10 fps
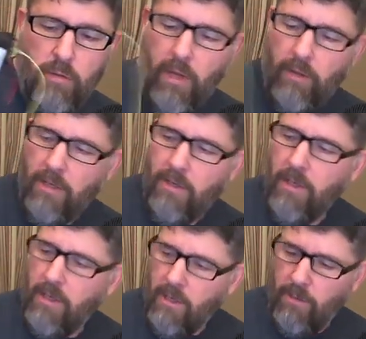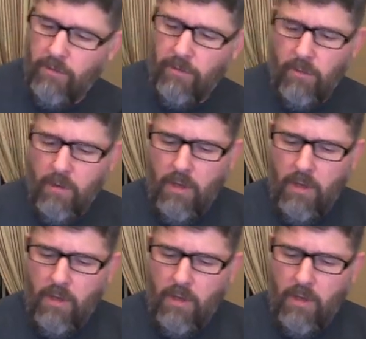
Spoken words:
LEDs.